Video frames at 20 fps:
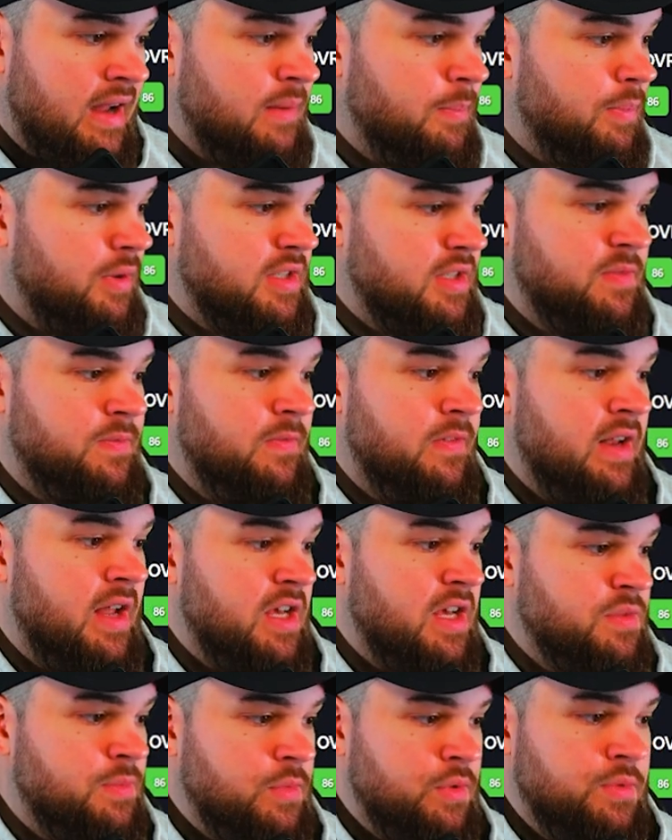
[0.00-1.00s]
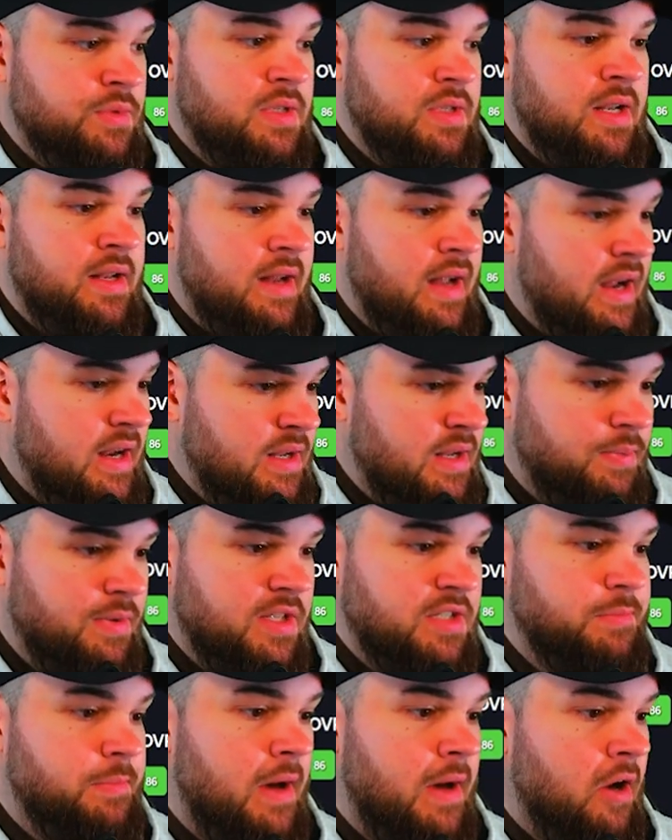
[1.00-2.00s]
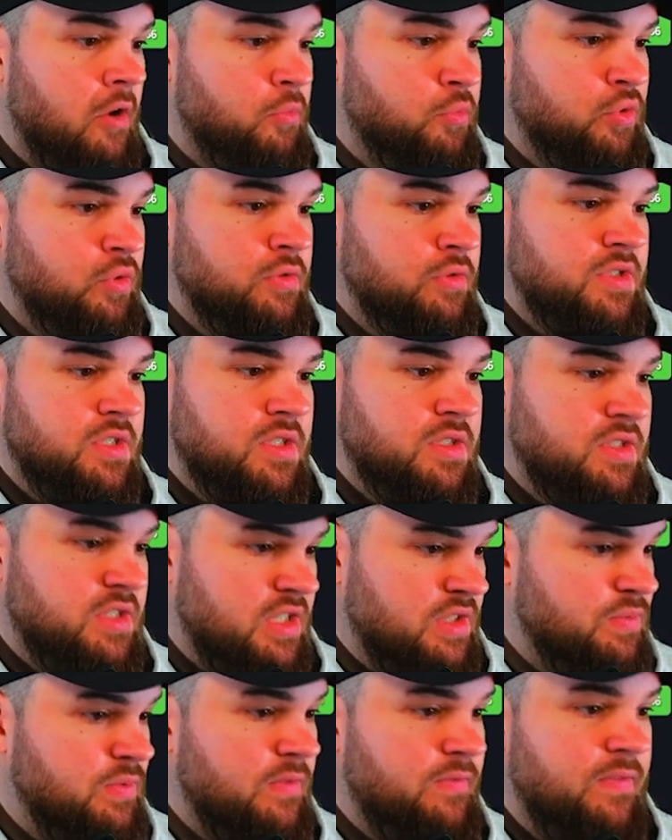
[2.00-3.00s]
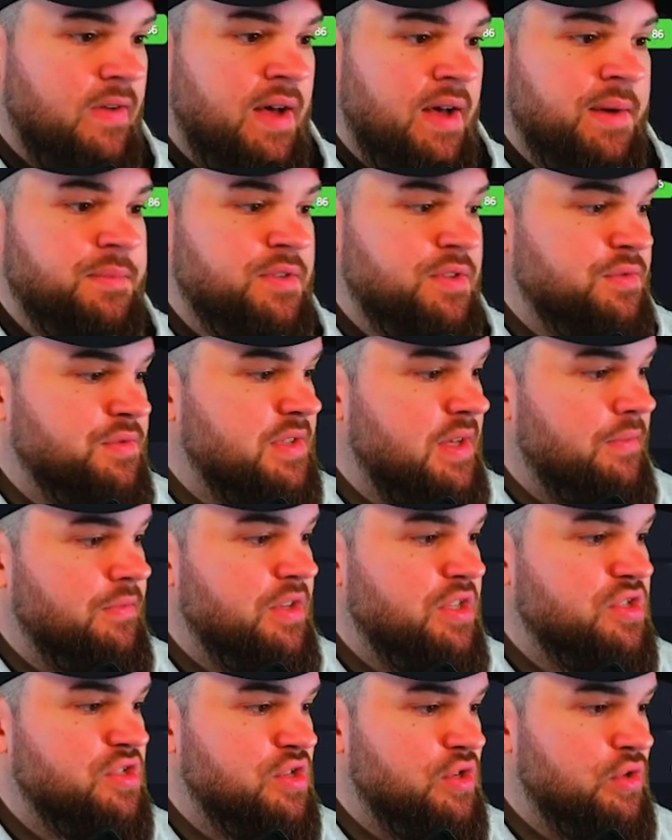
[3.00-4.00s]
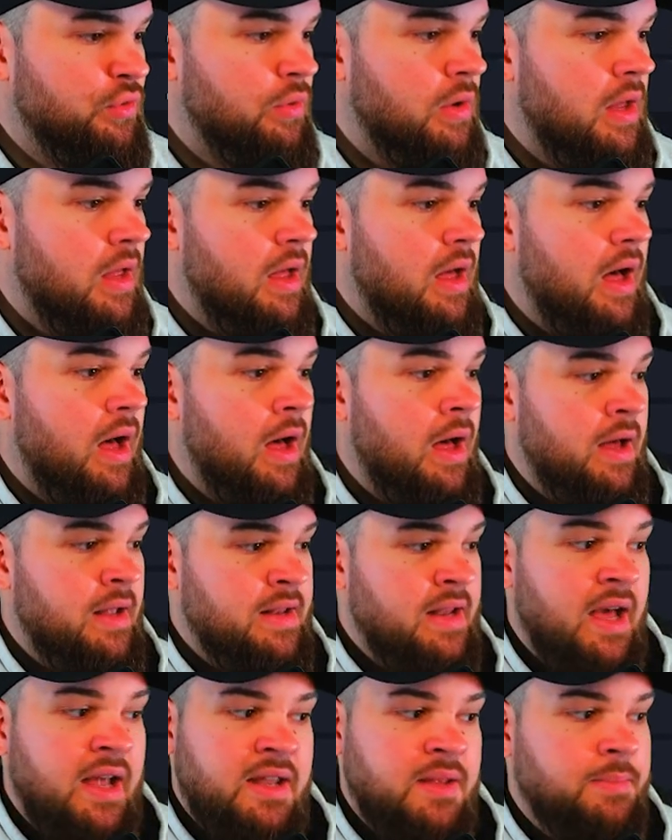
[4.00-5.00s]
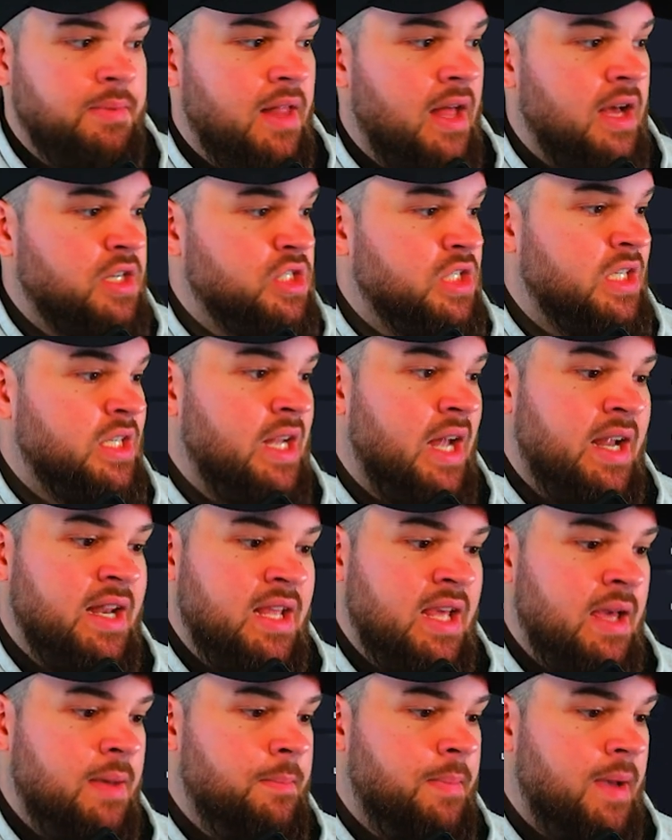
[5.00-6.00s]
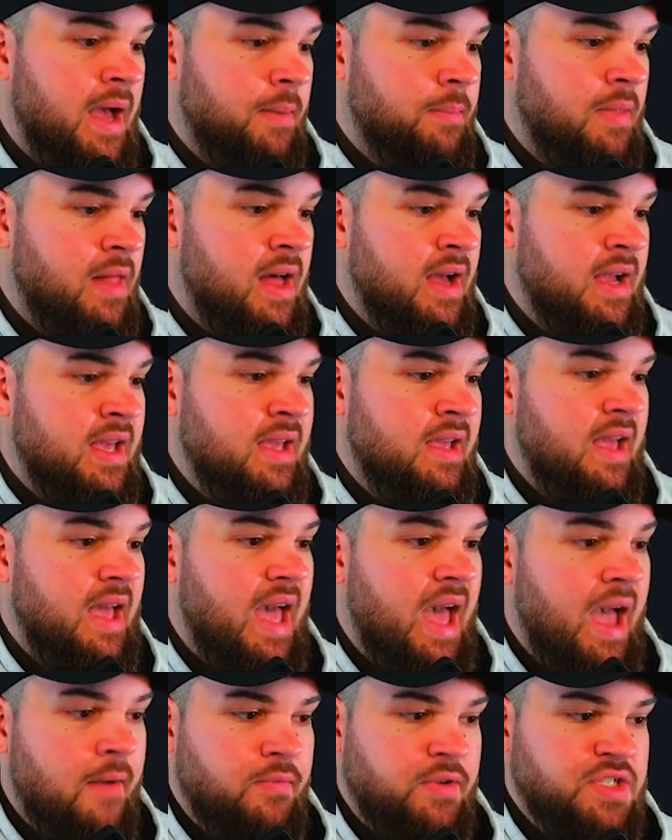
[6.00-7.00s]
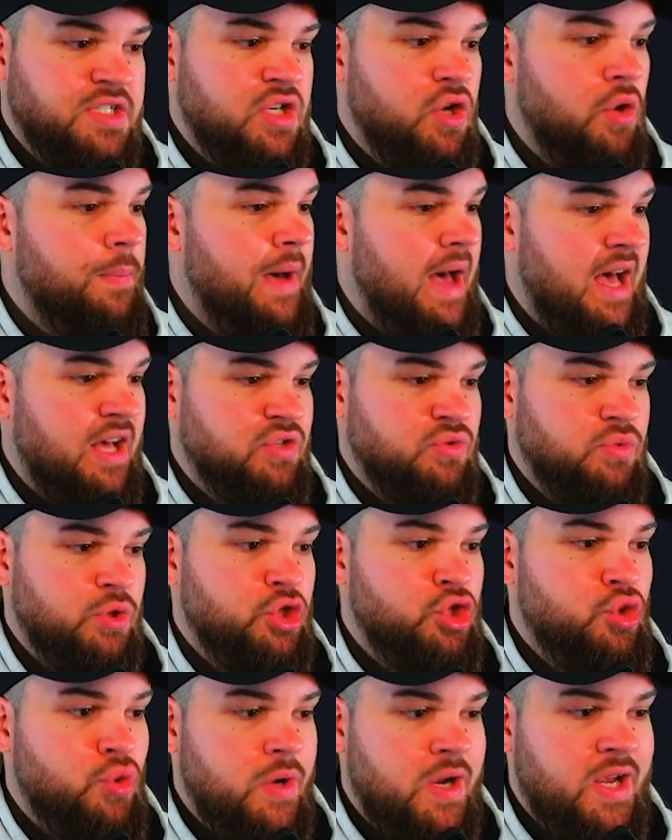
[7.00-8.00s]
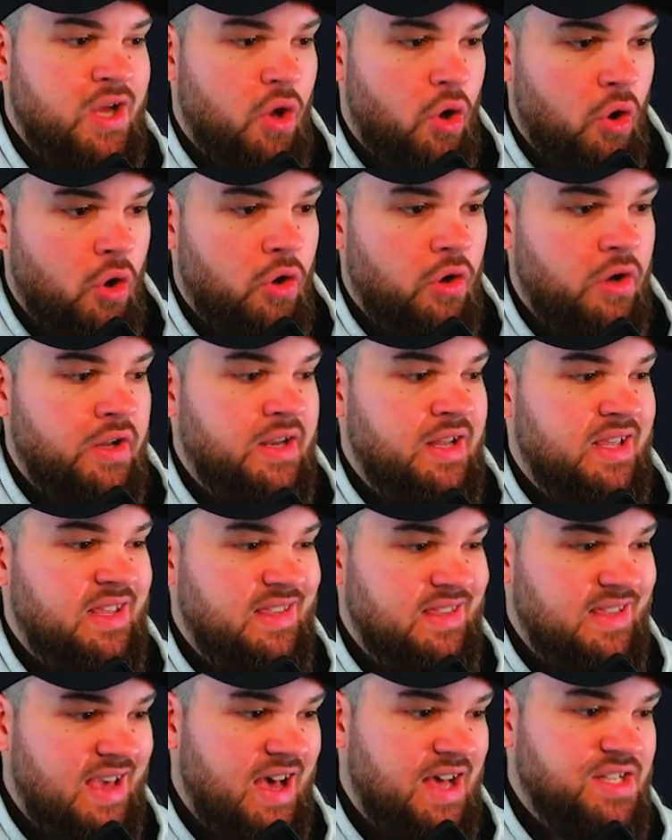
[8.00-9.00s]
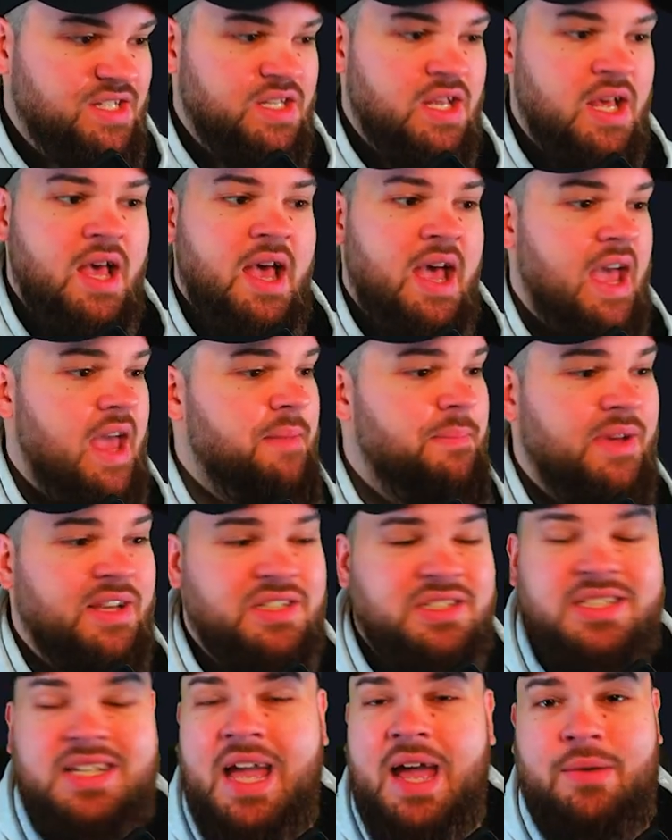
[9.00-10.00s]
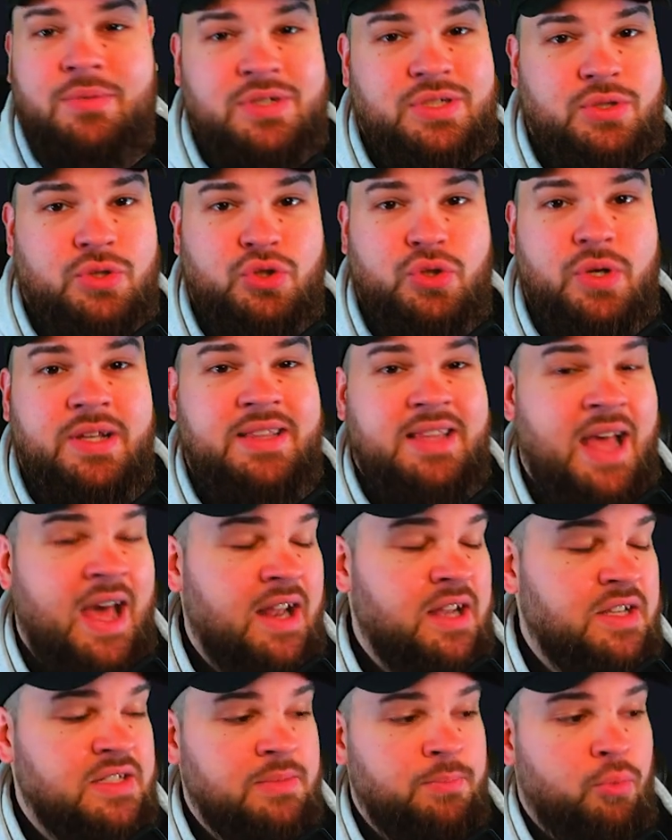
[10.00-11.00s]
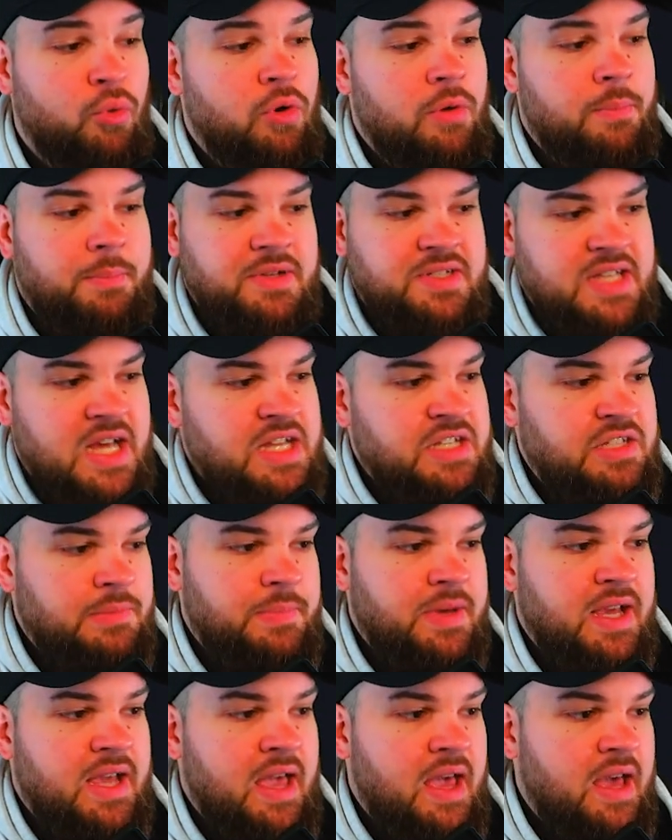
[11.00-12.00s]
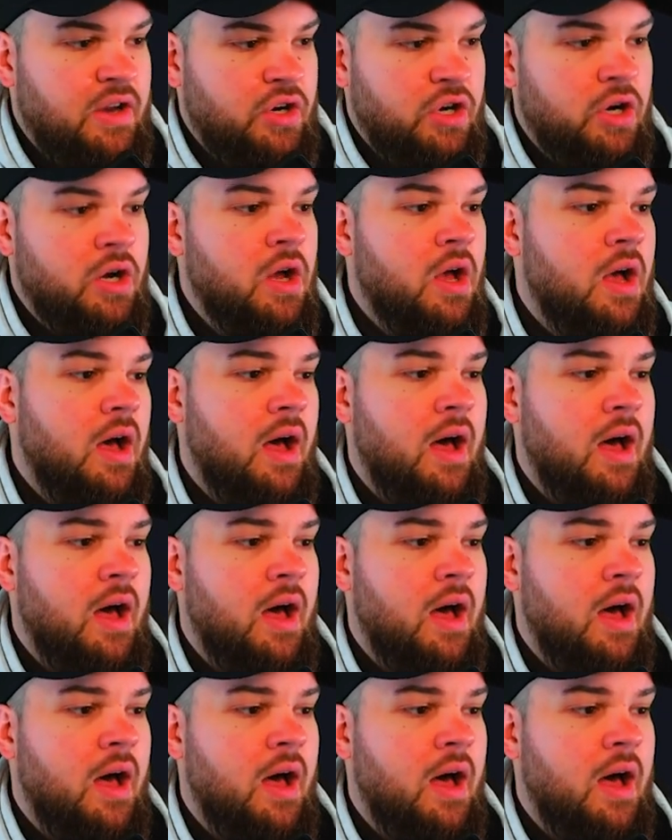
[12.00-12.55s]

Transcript: plus finesse moves, 90 plus power moves, 6'5, 272, uh, 90 block shed, 90 impact blocking, every single pass rush trait on yes, and basically every single trait that is important besides the big hitter.